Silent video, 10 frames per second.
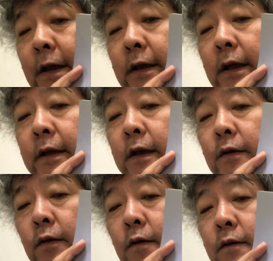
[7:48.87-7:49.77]
dedicated
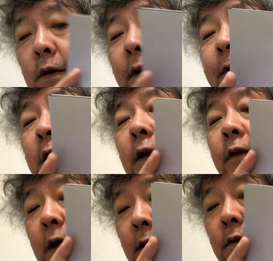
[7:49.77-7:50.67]
to the living and
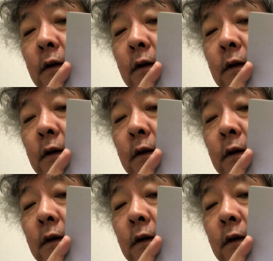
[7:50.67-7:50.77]
dead.